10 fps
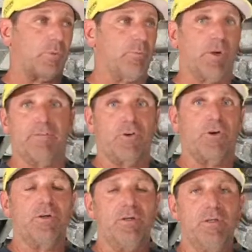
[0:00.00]

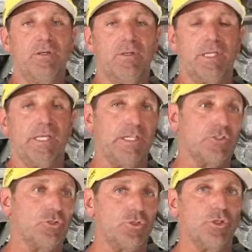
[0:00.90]
whatever it
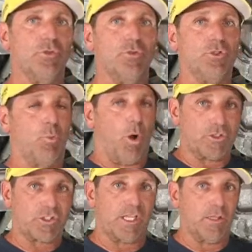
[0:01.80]
is you do, you want to stay